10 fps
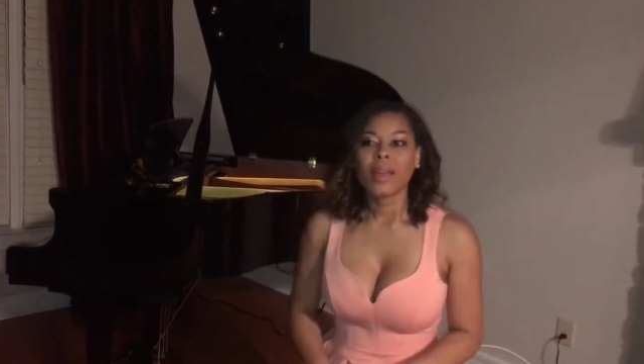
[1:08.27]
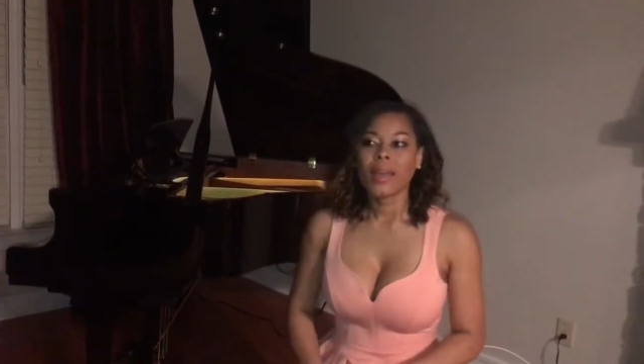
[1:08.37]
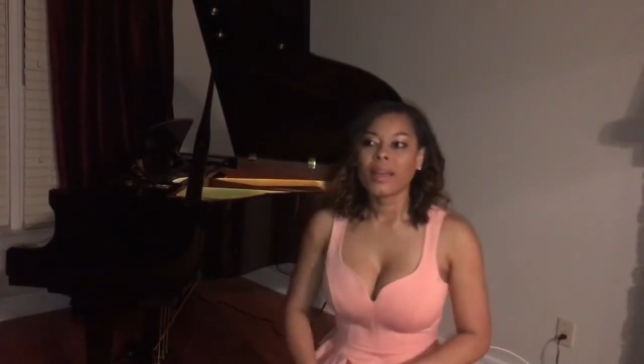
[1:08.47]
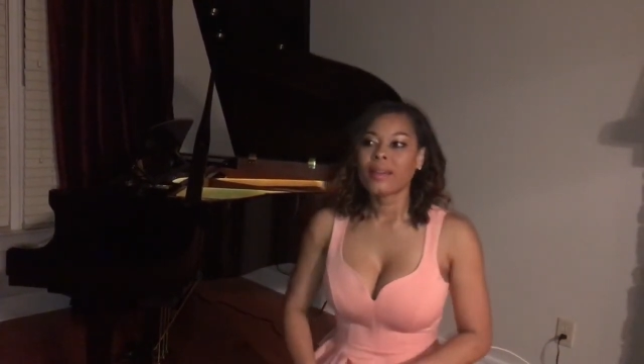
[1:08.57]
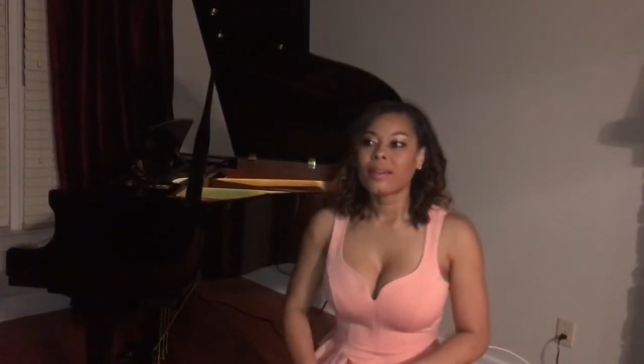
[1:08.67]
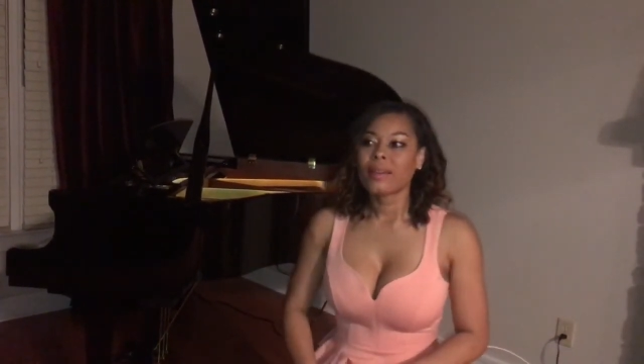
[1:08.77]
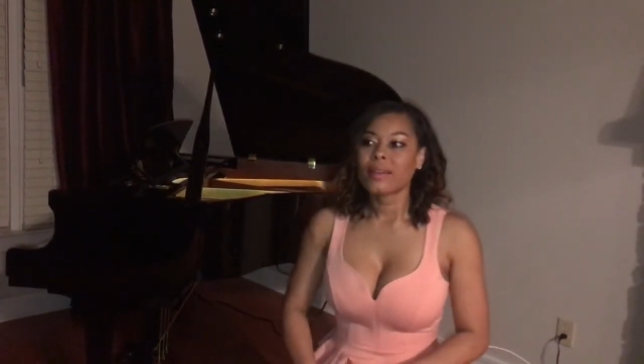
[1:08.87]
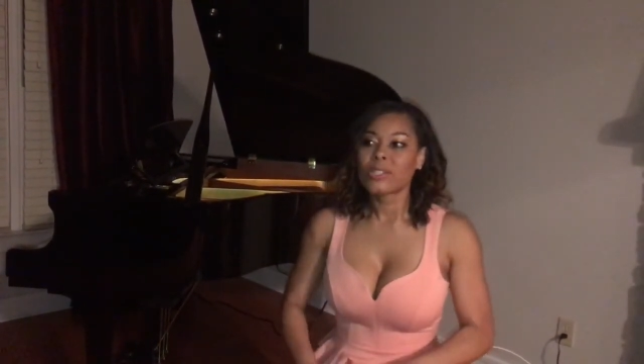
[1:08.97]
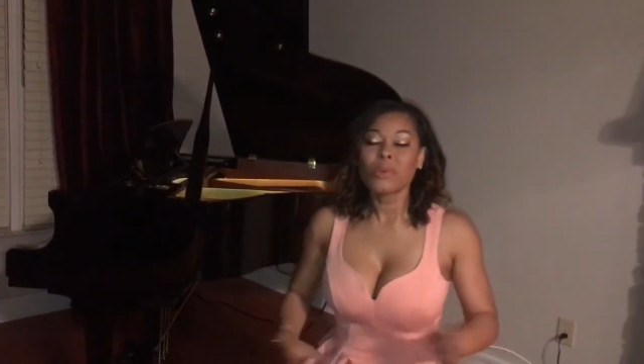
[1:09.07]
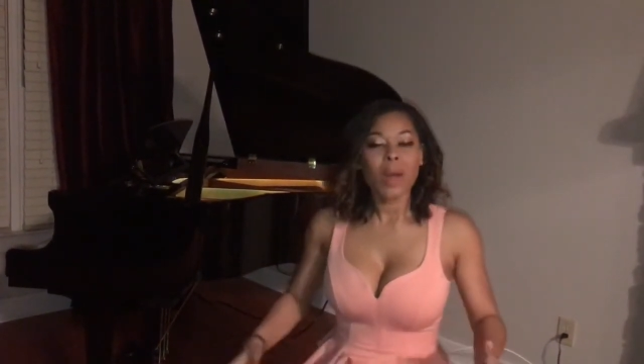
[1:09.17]
And
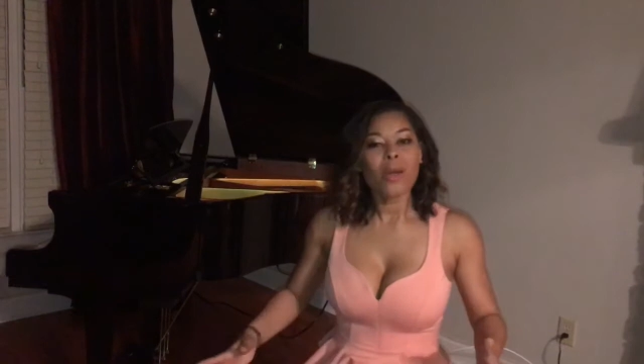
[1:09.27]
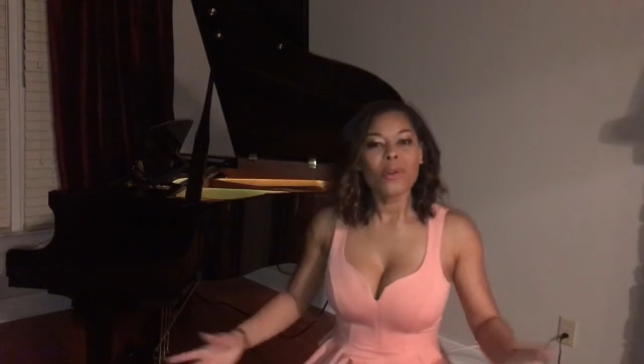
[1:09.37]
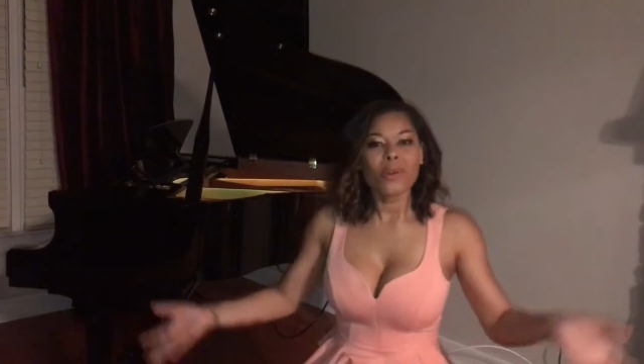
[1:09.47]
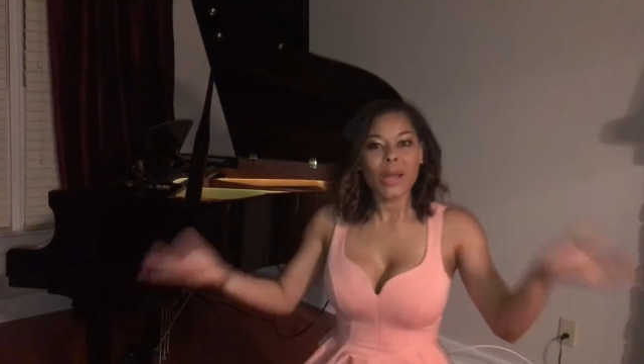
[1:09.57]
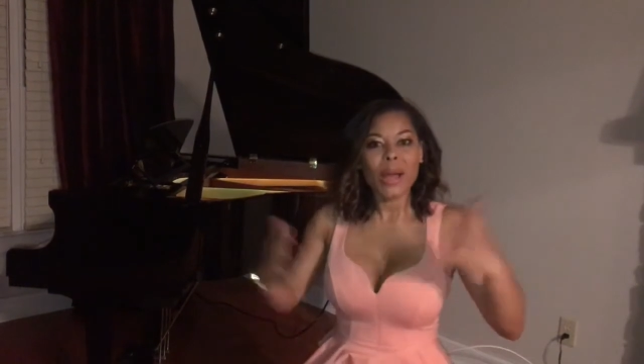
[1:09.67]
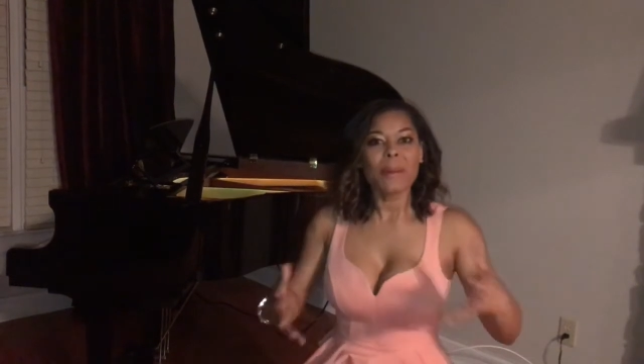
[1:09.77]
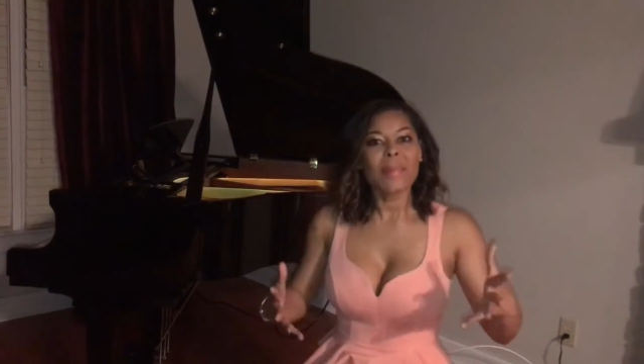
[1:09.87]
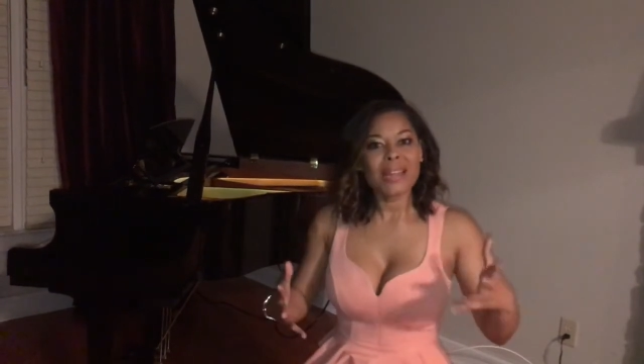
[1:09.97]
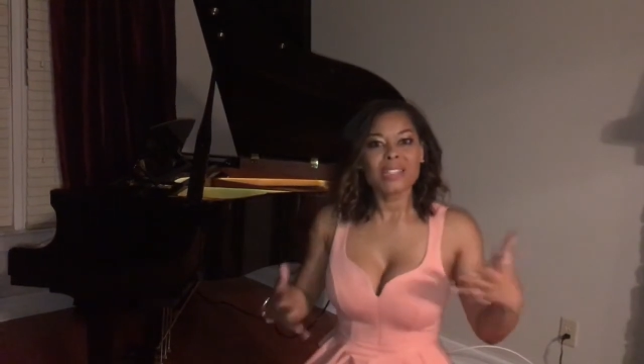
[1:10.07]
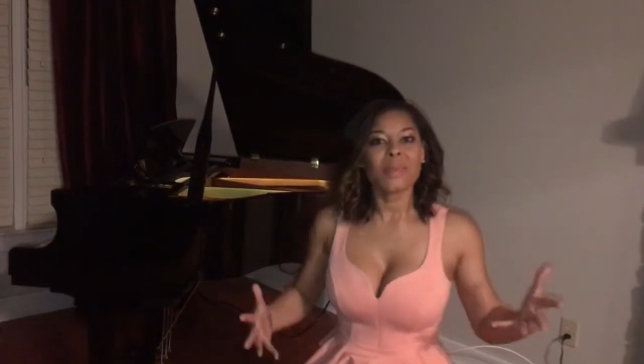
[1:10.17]
tomorrow, come
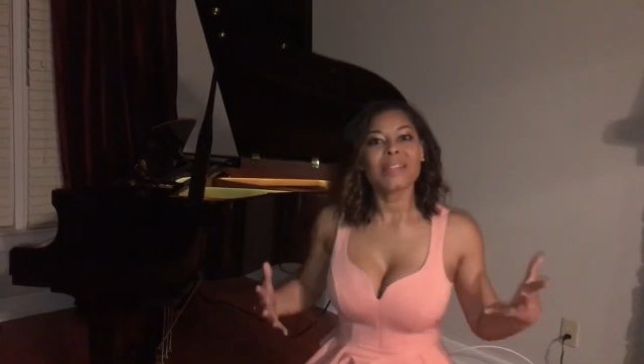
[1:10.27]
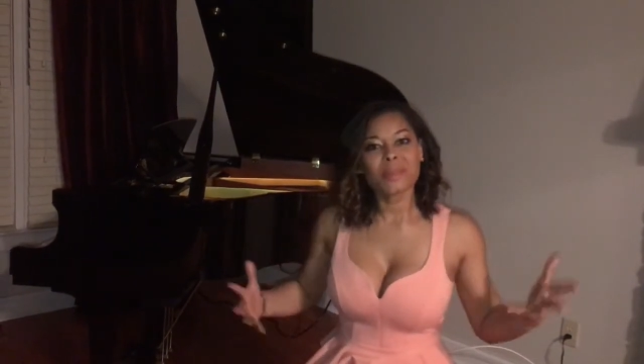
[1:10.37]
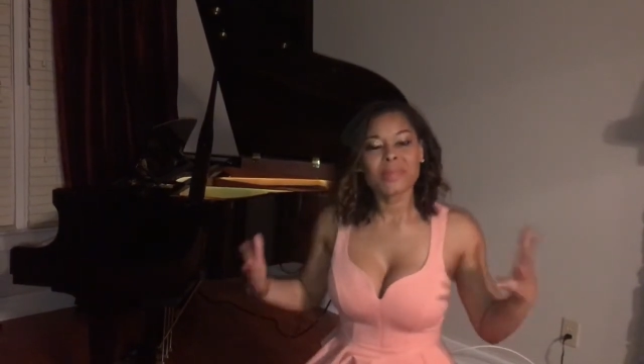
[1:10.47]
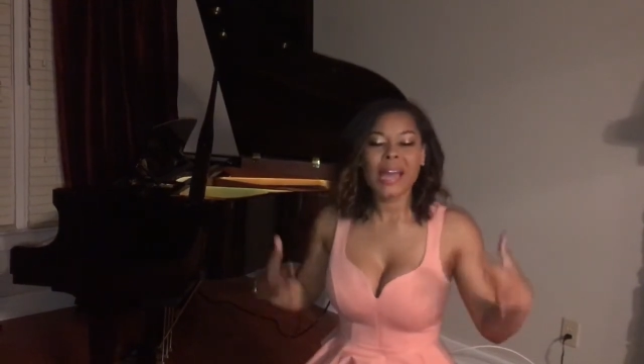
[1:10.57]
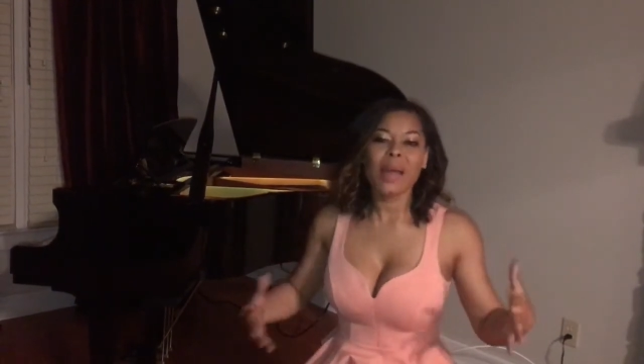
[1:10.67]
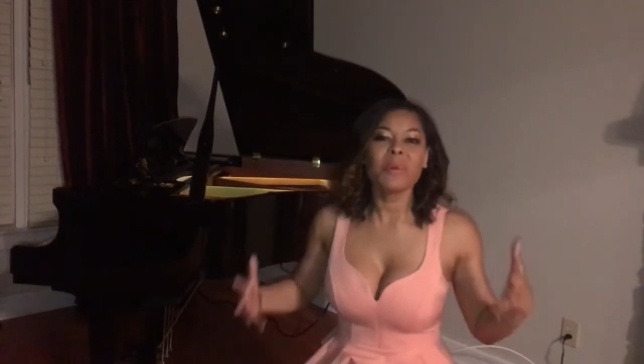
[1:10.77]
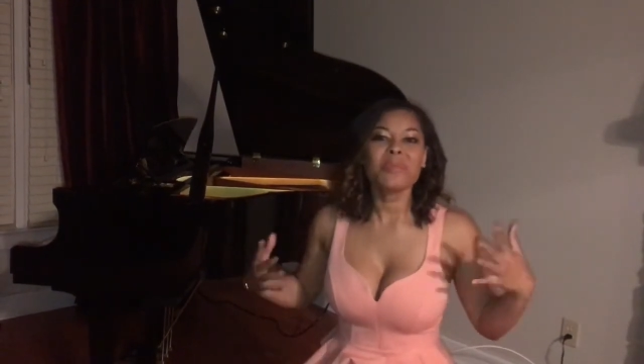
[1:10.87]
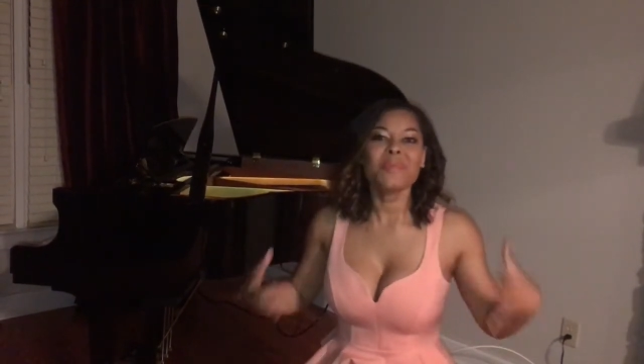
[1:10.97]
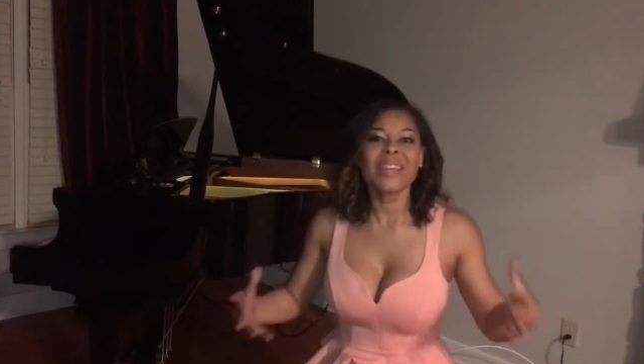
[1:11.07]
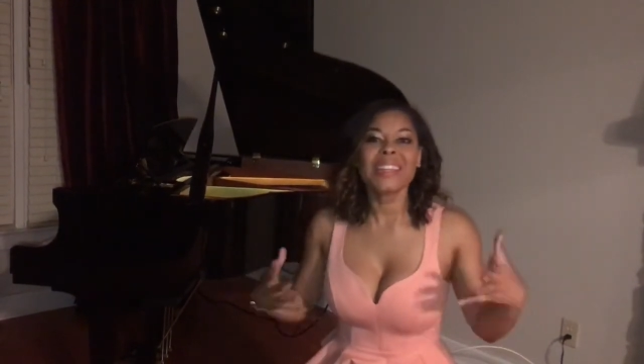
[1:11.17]
and spend some time
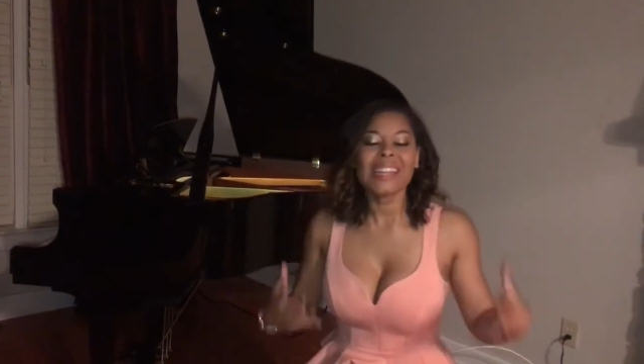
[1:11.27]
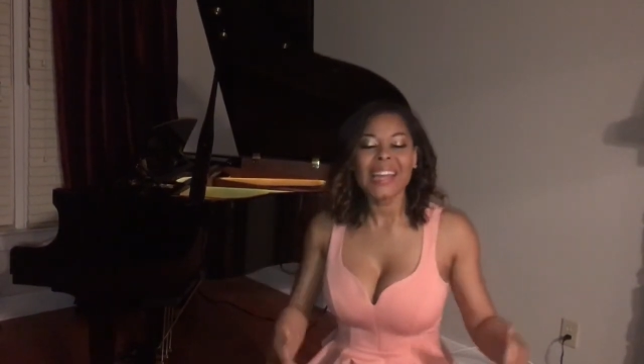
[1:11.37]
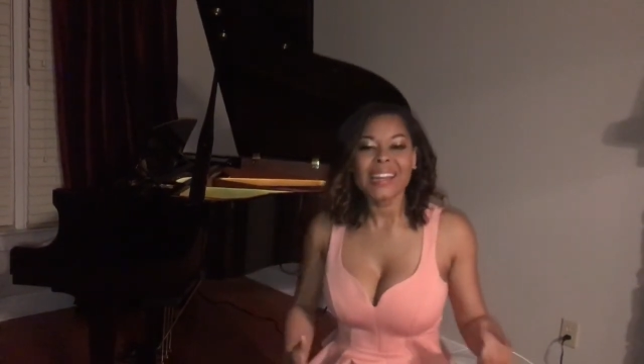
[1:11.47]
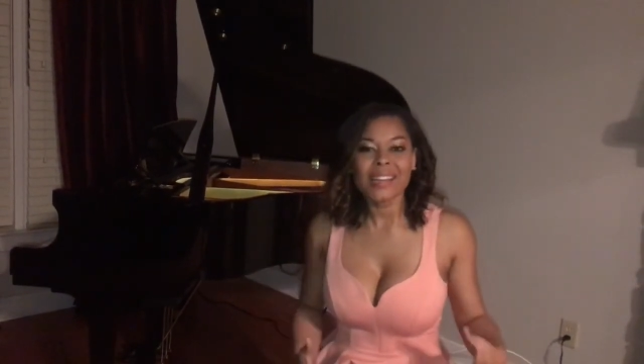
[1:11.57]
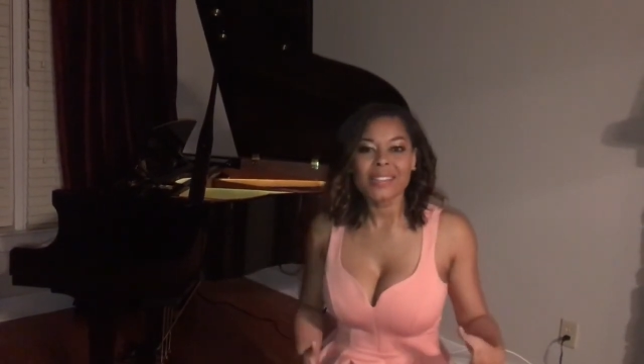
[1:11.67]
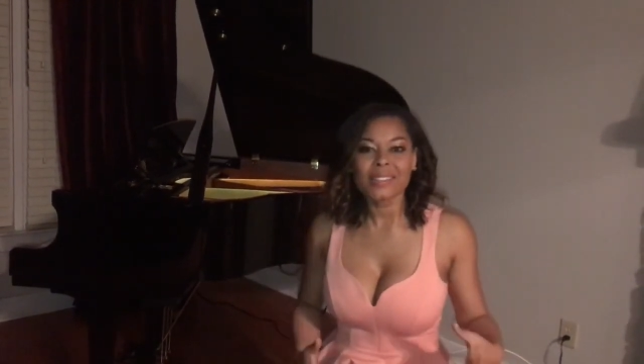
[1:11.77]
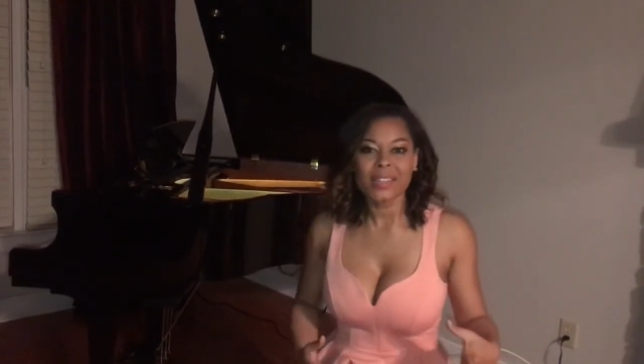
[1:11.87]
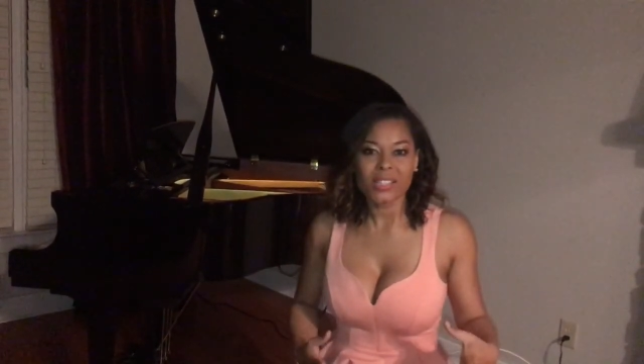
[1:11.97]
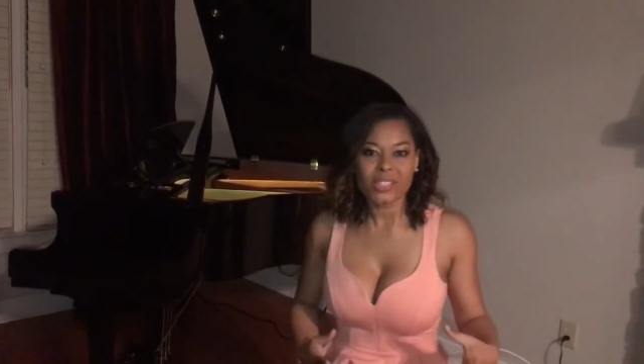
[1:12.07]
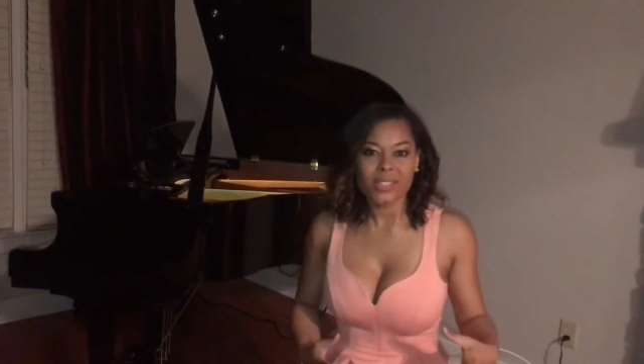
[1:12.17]
with me and the ladies
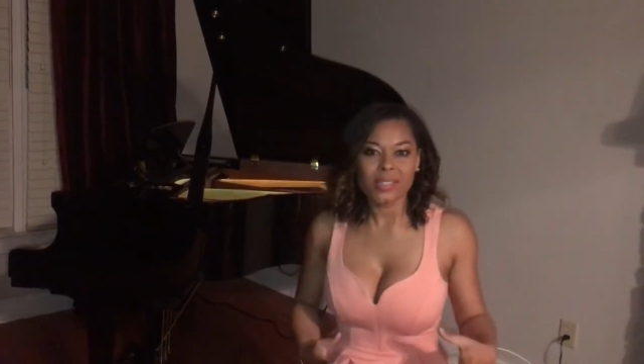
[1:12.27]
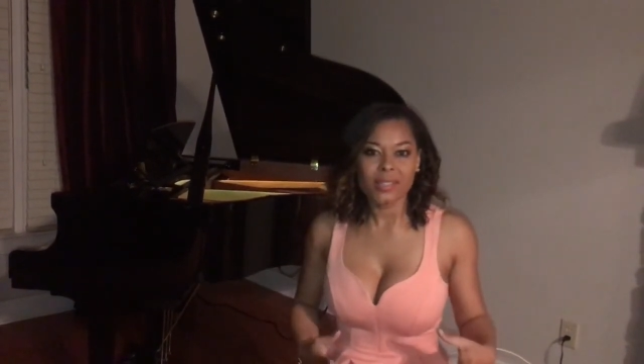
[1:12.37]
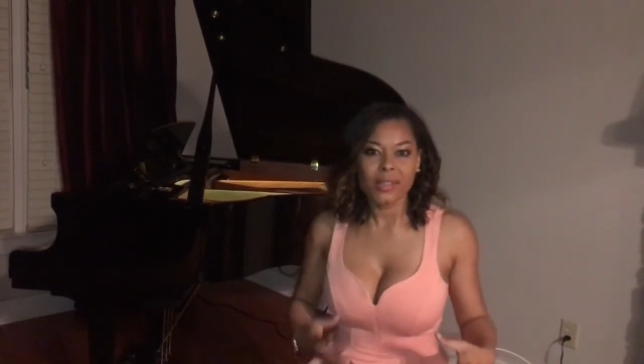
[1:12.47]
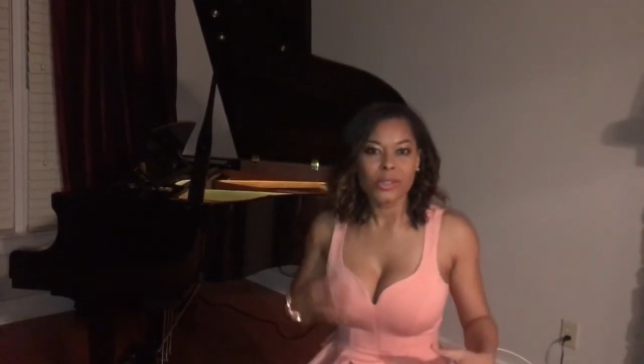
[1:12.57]
and just